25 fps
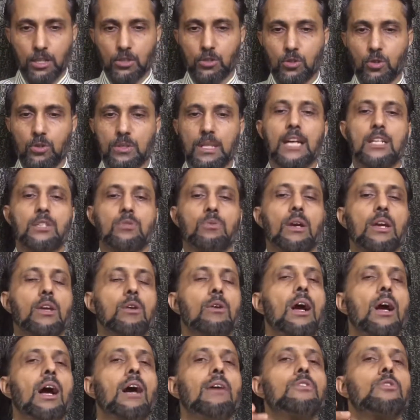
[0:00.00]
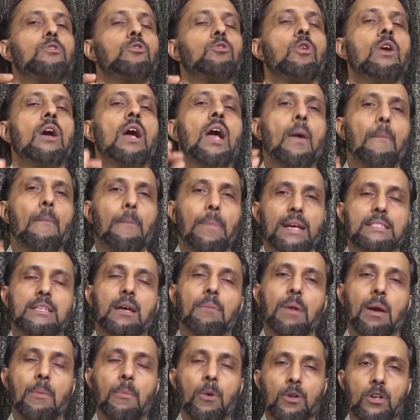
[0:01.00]
So that's why you have to pay
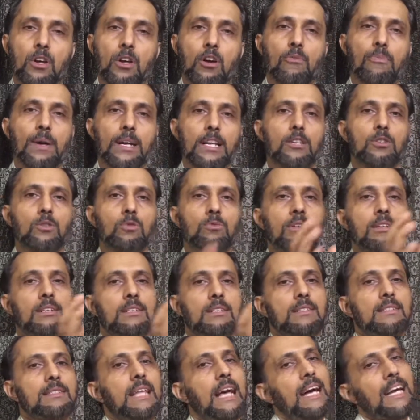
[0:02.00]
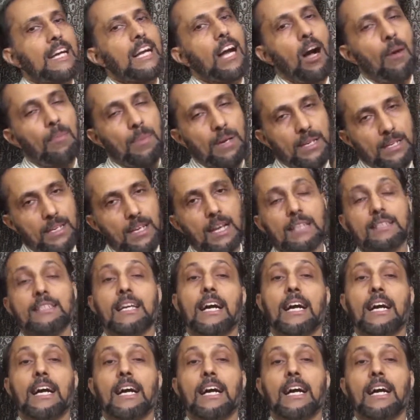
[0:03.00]
some amount of money towards the government.